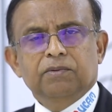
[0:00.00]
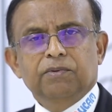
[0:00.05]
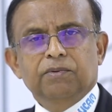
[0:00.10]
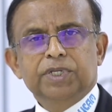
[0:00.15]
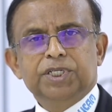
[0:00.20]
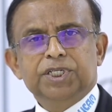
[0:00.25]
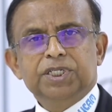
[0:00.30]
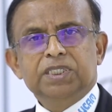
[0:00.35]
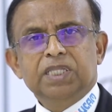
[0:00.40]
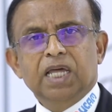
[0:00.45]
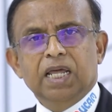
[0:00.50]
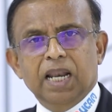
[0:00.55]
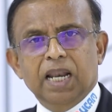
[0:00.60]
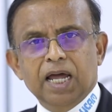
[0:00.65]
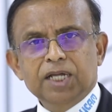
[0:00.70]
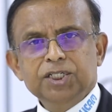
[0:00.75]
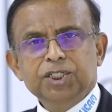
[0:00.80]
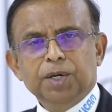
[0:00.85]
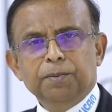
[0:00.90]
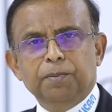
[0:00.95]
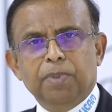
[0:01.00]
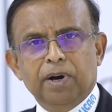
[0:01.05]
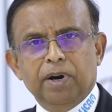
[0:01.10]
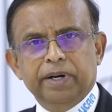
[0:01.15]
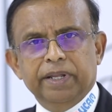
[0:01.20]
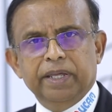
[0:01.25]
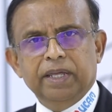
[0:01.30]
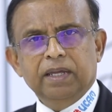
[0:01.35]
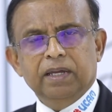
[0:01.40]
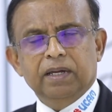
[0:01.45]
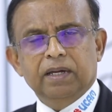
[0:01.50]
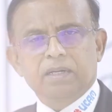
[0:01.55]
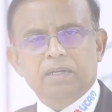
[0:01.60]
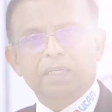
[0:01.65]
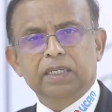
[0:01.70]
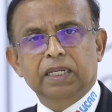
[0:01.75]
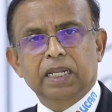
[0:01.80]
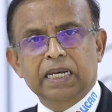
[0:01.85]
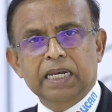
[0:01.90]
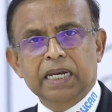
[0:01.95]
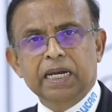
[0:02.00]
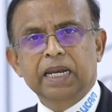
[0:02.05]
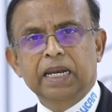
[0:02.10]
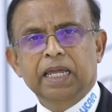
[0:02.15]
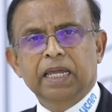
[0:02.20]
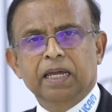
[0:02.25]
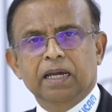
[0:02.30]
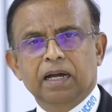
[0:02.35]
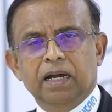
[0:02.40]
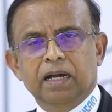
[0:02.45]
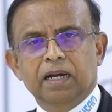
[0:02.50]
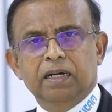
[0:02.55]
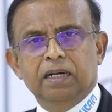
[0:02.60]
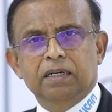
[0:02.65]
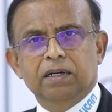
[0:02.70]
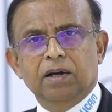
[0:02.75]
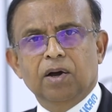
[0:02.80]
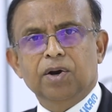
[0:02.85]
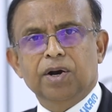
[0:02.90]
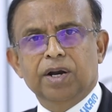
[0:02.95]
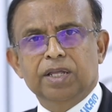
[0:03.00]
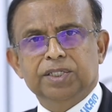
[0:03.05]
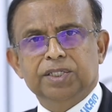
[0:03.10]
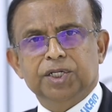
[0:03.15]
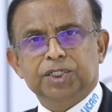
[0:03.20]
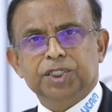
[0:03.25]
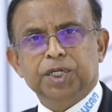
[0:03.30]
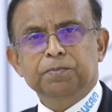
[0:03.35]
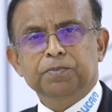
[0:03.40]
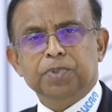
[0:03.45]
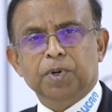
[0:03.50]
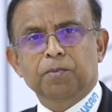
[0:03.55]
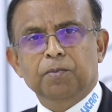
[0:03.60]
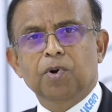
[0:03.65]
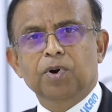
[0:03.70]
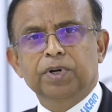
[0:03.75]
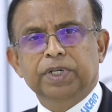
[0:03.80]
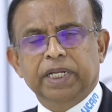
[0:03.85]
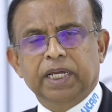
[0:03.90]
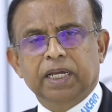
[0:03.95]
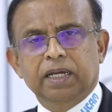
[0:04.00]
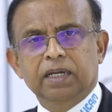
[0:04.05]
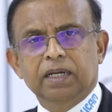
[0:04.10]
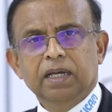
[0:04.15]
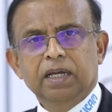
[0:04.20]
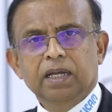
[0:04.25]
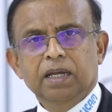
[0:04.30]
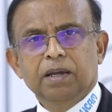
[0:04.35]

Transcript: which is the larger body and the leading organization promoting